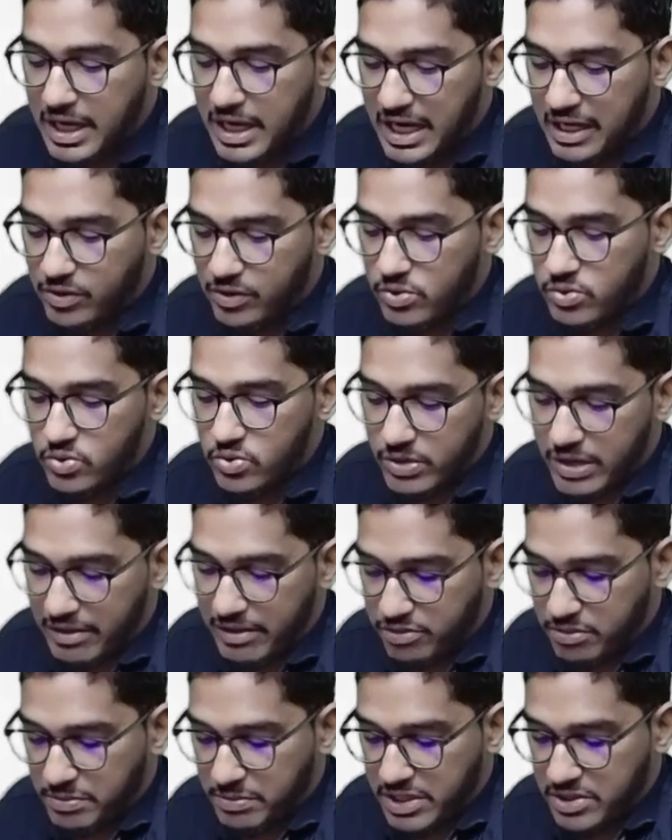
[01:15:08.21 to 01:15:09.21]
And also you
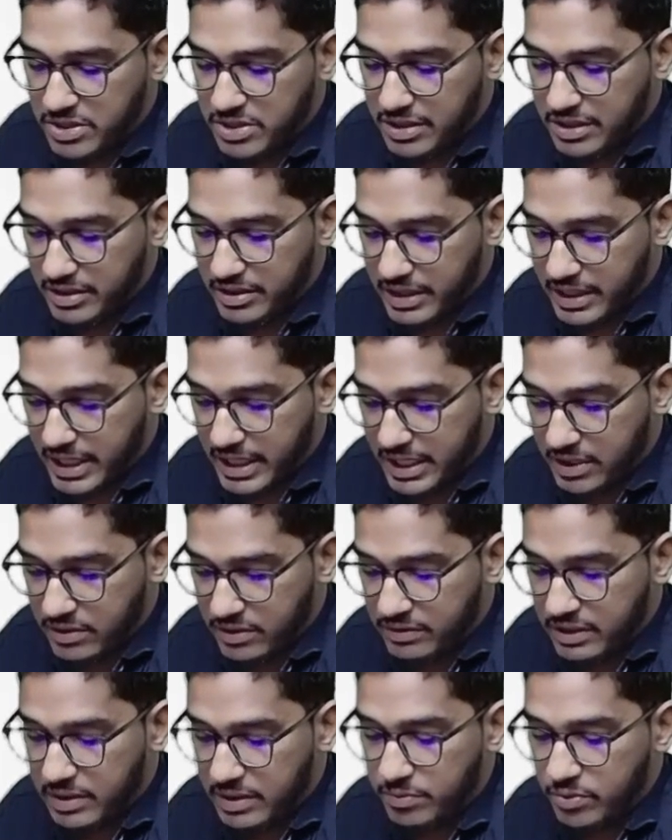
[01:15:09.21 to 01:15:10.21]
have to mention the date
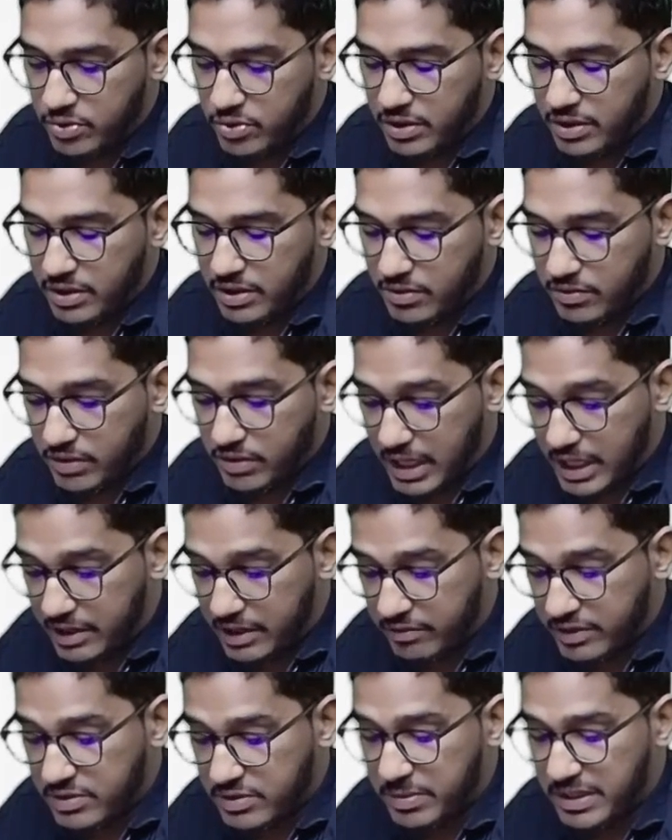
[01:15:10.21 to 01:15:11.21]
of the report,
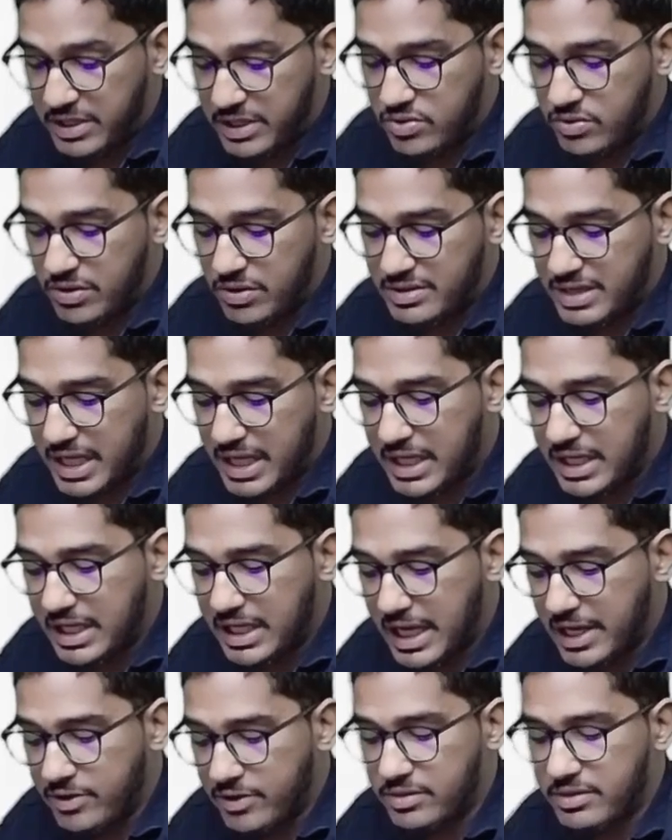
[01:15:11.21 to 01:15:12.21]
at which place you are signing,
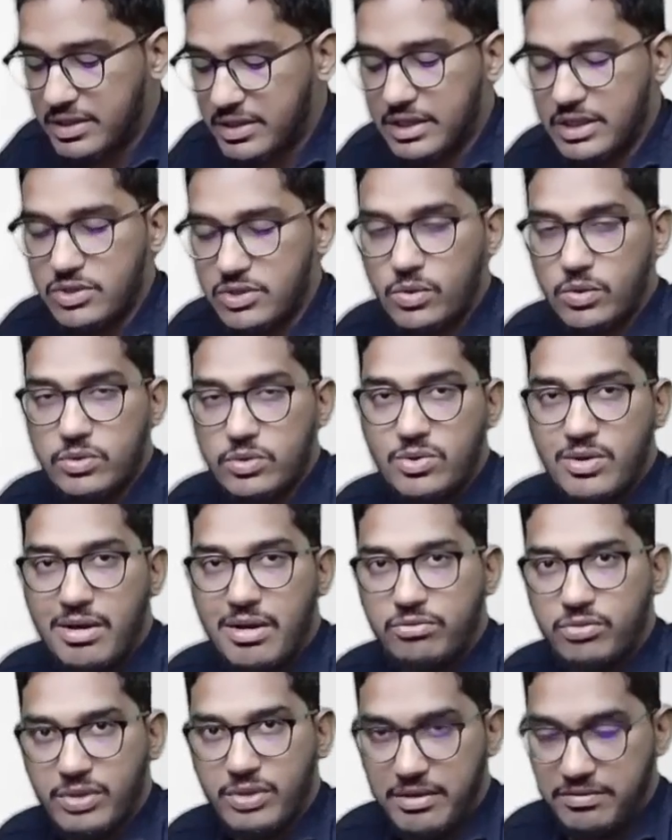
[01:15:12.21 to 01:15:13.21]
and your signature also you
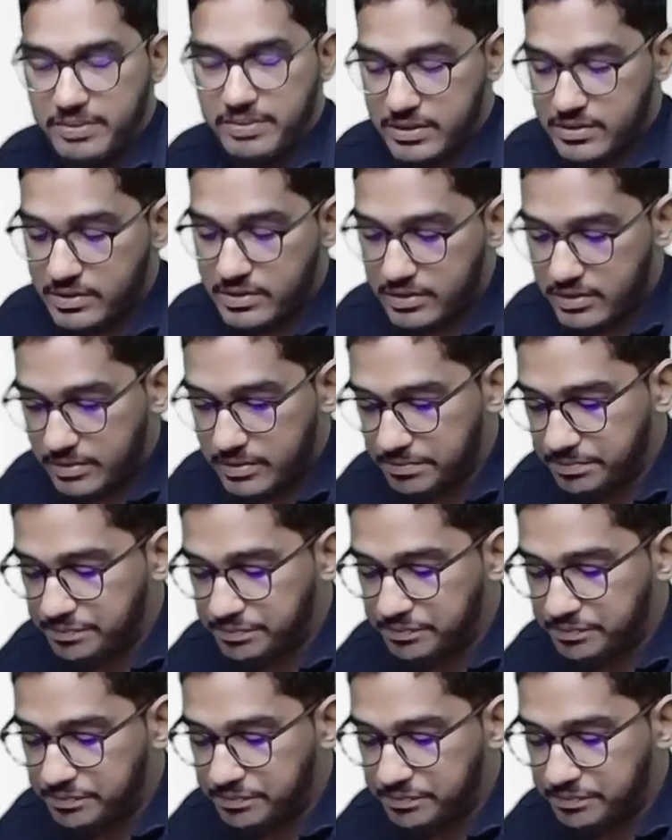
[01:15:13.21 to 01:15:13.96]
have to affix it.